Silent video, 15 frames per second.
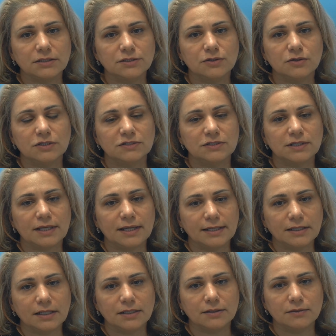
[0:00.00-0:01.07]
so it's
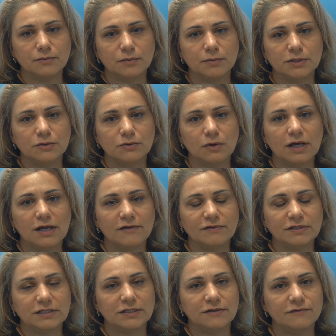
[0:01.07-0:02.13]
likely the woman to have
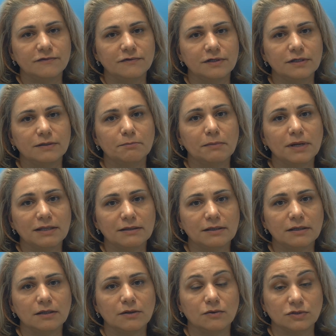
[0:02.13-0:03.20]
it if her
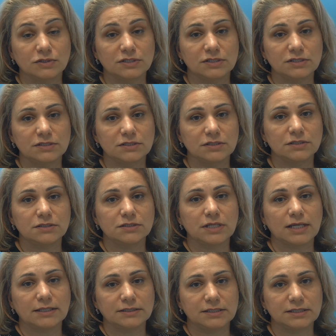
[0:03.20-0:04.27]
mother or sisters,
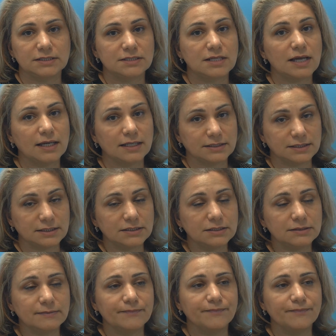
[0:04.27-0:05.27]
aunties had it.